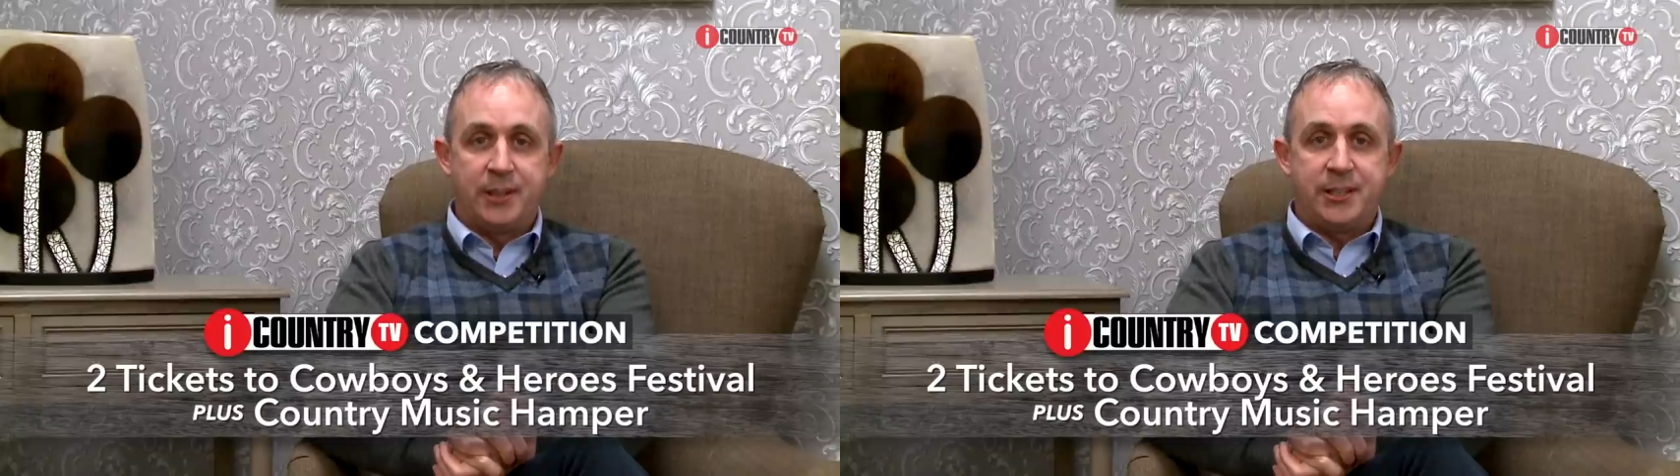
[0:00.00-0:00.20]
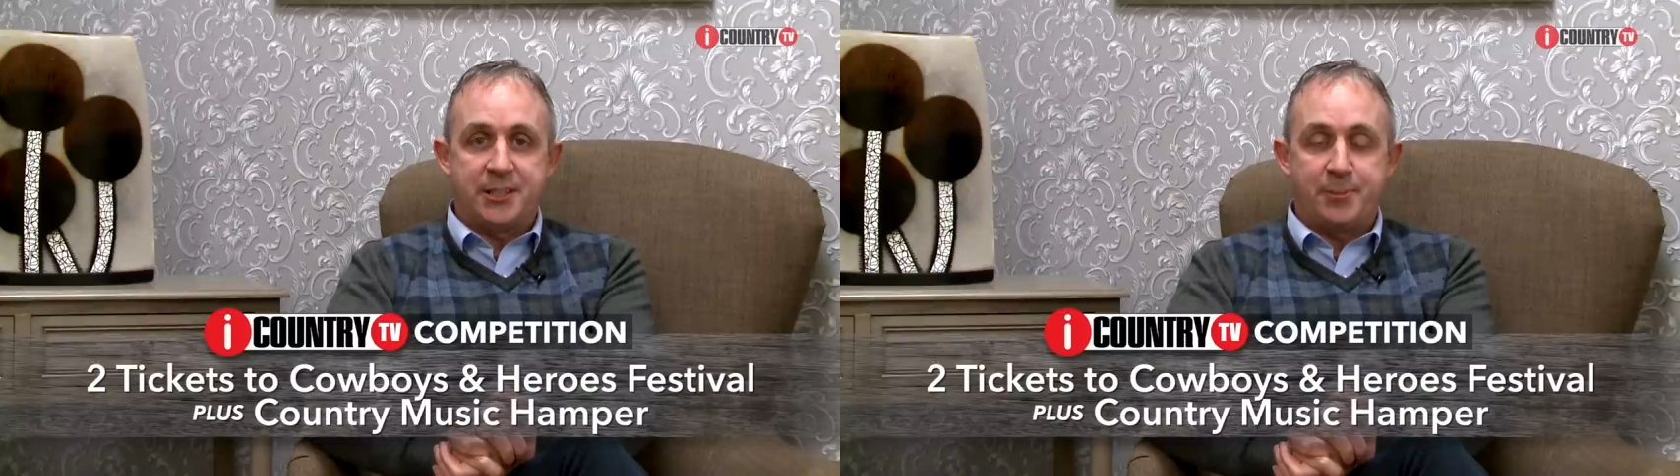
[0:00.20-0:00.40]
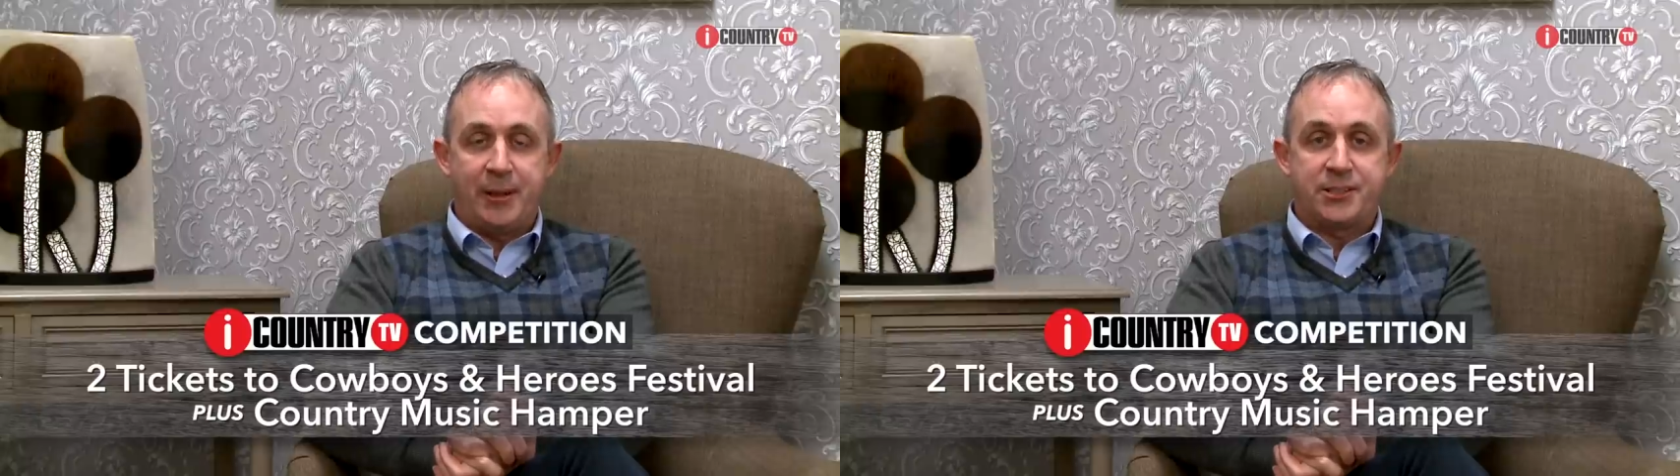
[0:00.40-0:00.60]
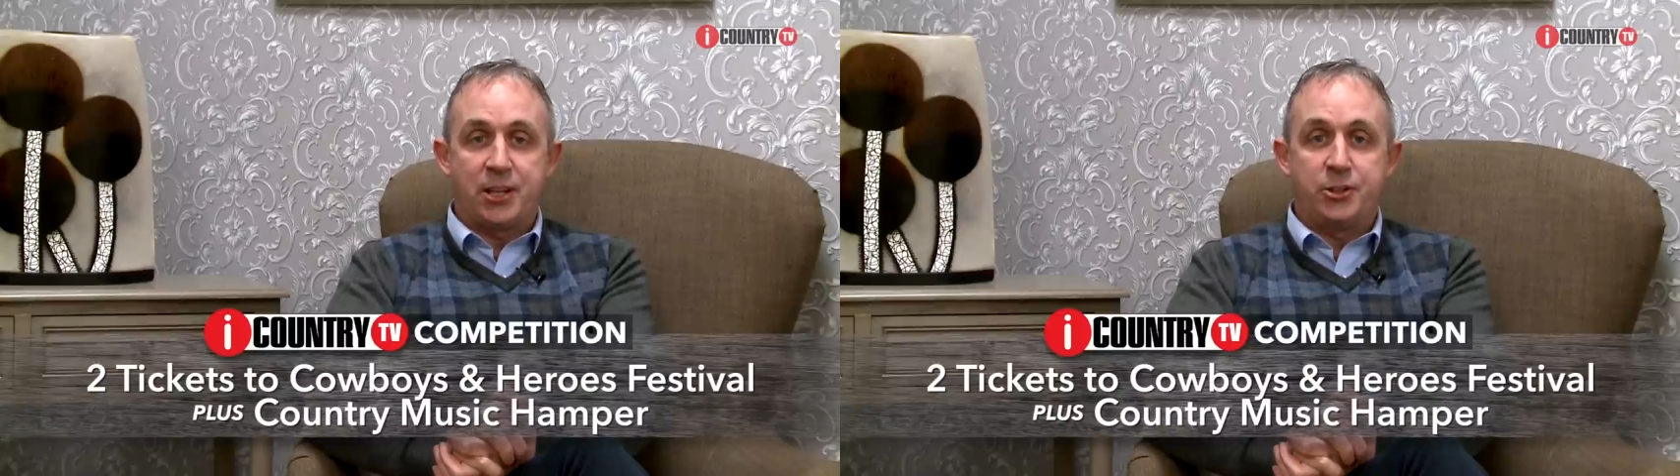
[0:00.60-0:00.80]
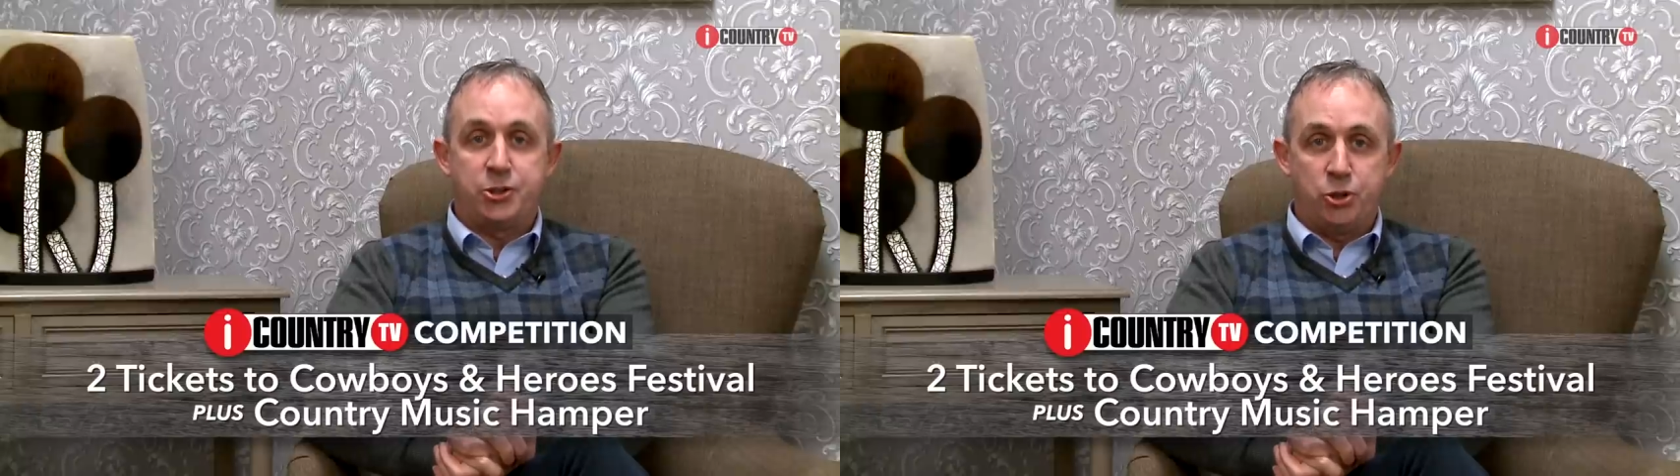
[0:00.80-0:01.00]
It takes place
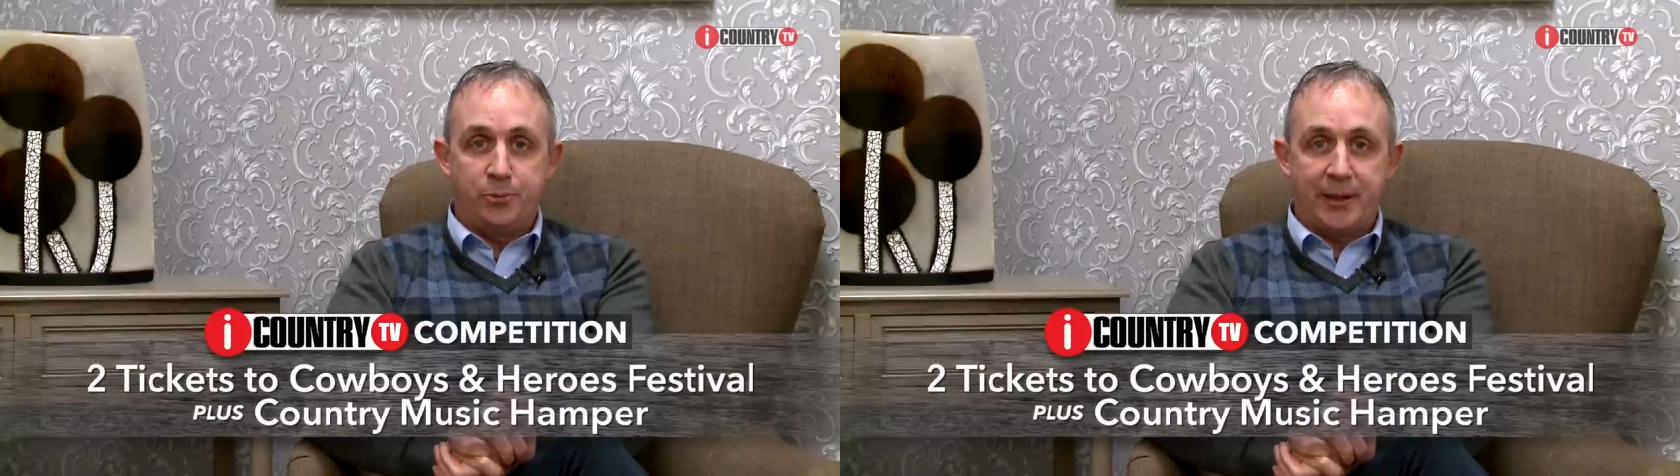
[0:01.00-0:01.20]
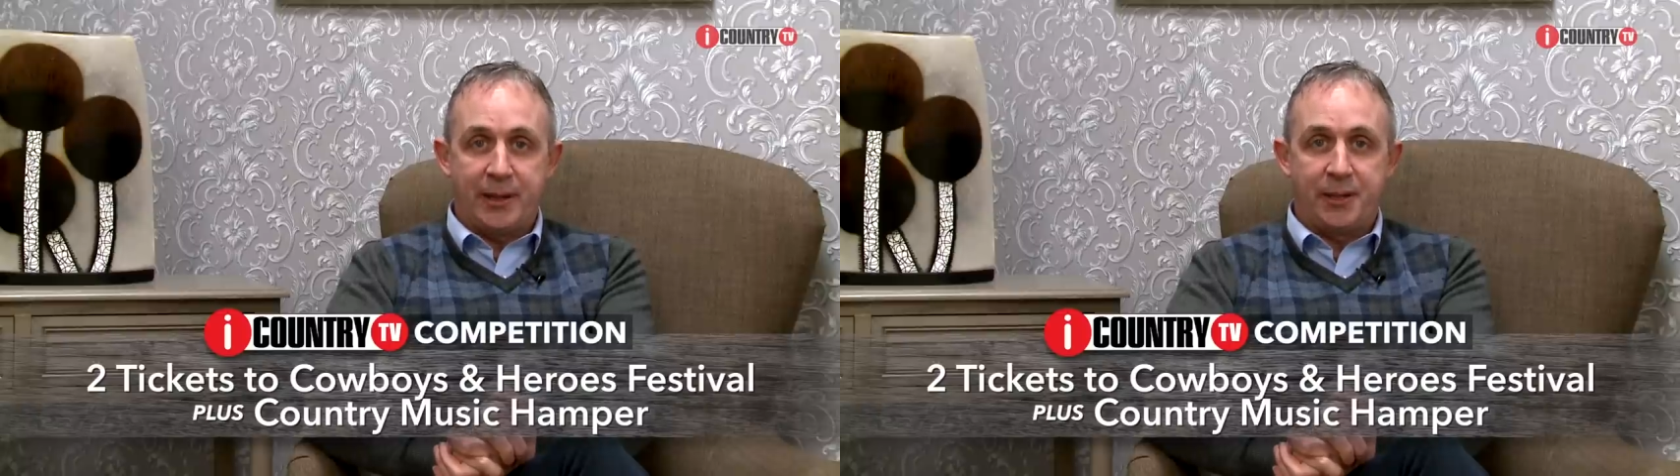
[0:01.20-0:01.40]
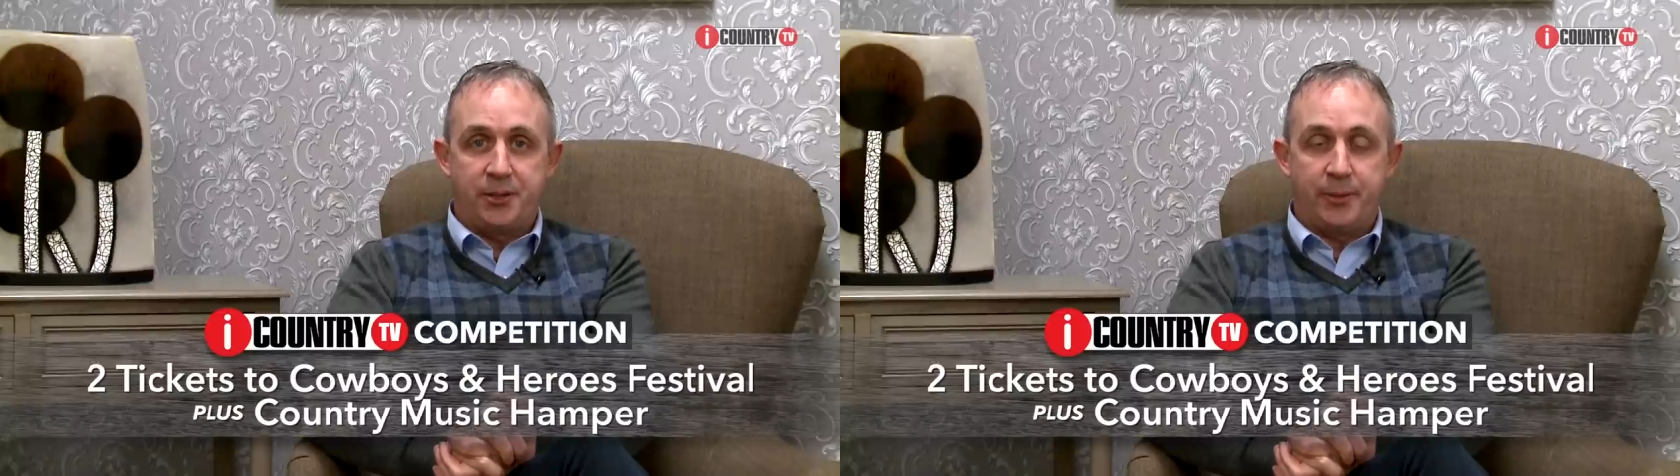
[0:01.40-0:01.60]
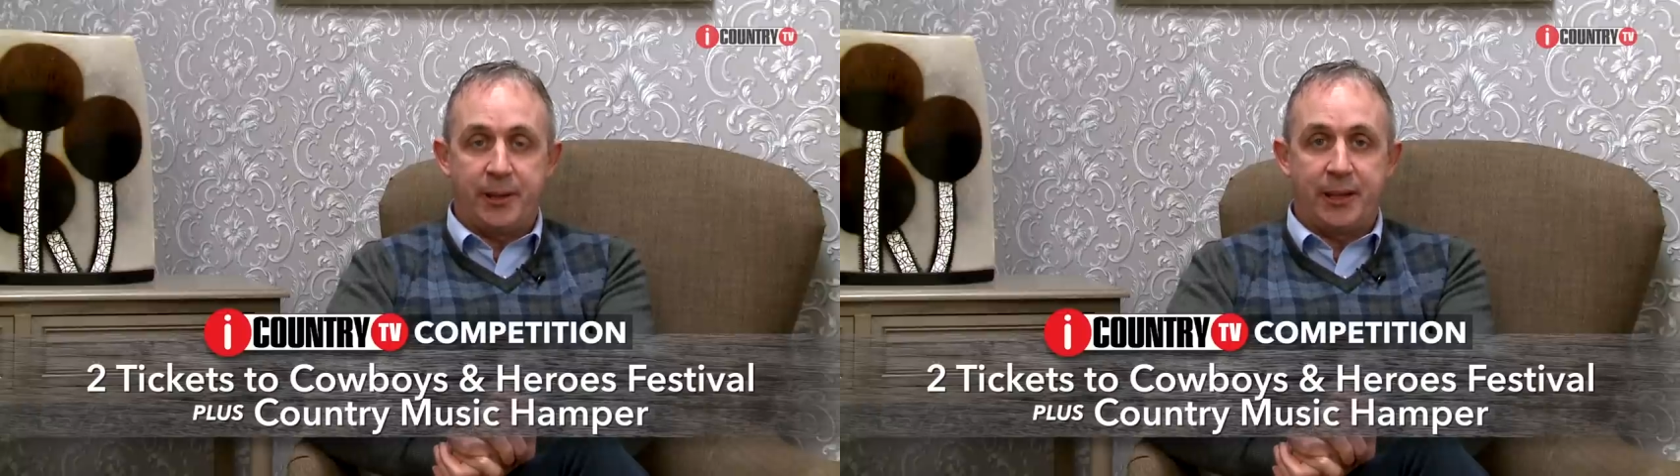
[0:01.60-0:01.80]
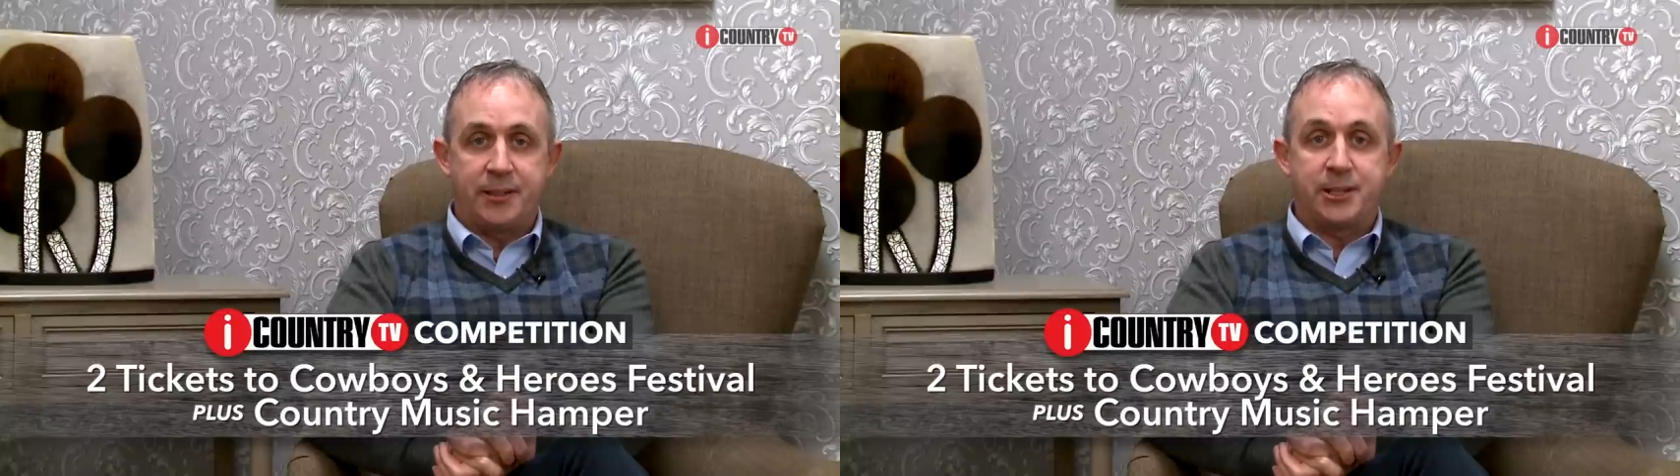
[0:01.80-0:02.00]
on the June bank holiday
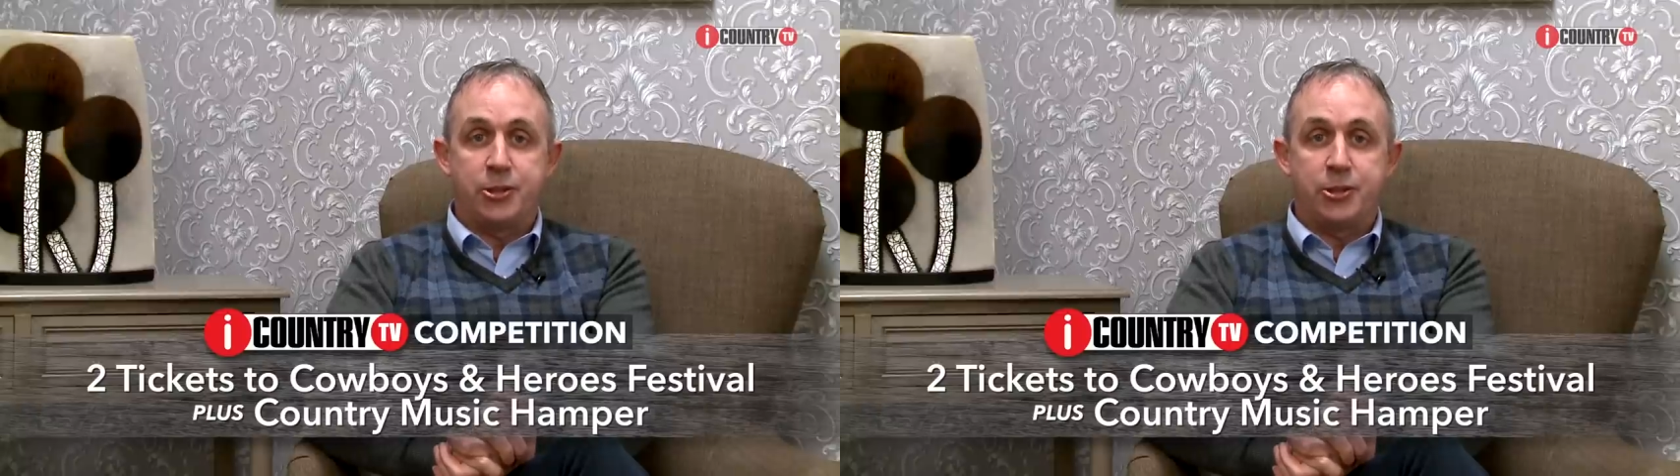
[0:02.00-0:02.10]
weekend